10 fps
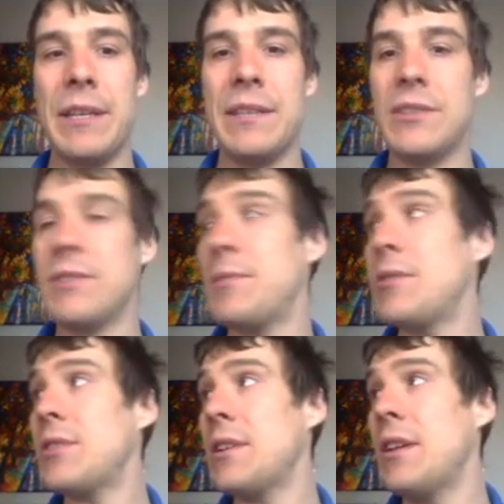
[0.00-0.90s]

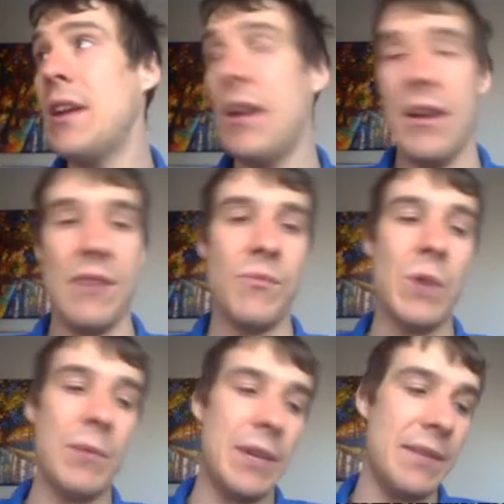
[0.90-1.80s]
distribution of
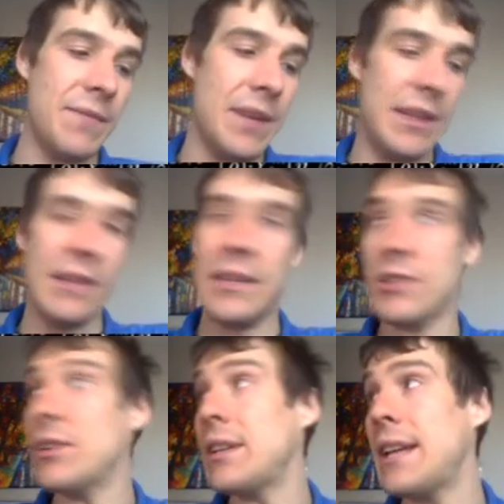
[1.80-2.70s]
where we can find the
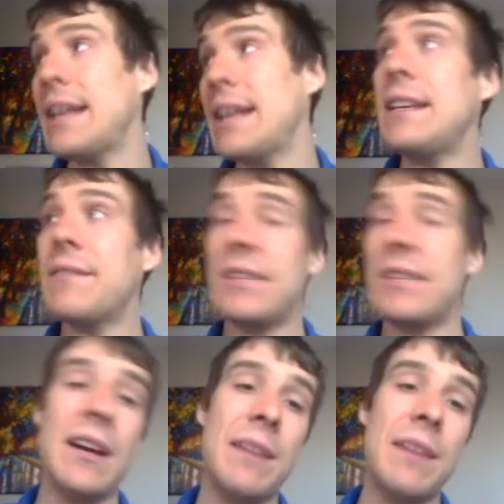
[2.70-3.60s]
electron at any given
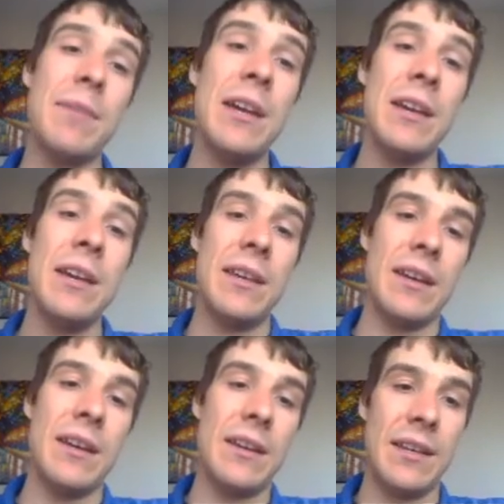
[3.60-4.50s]
time
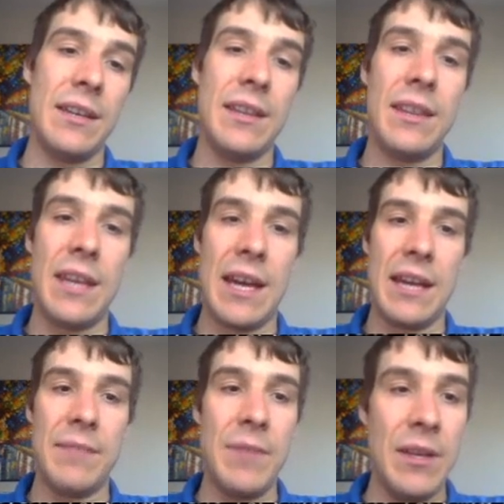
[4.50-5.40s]
in the
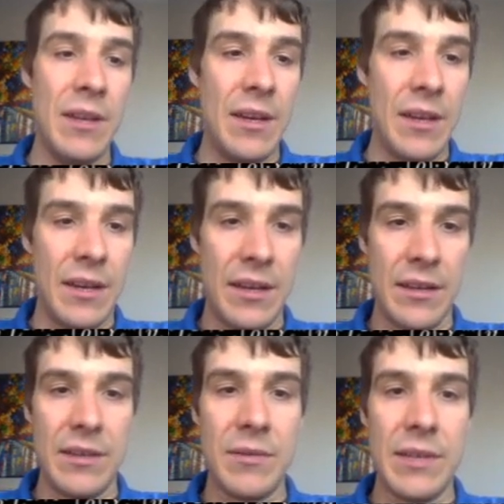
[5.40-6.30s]
atom.
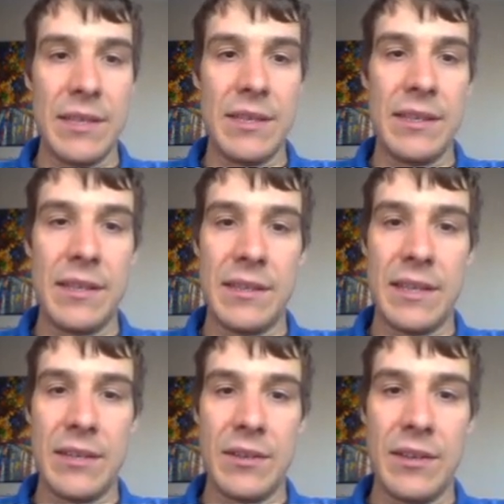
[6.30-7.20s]
The nucleus is in the
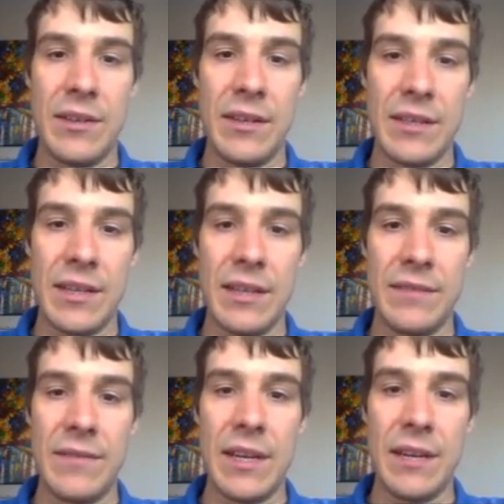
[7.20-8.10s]
center in these kinds
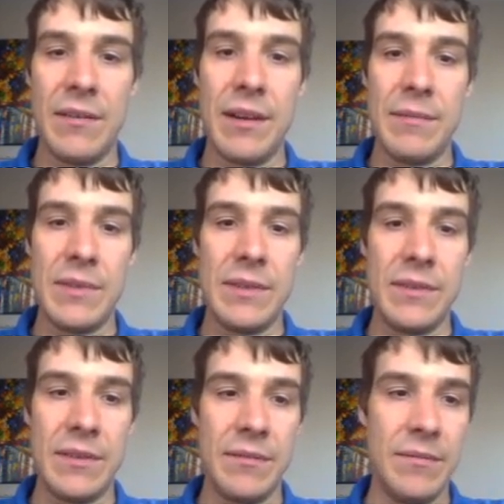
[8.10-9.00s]
of diagrams, so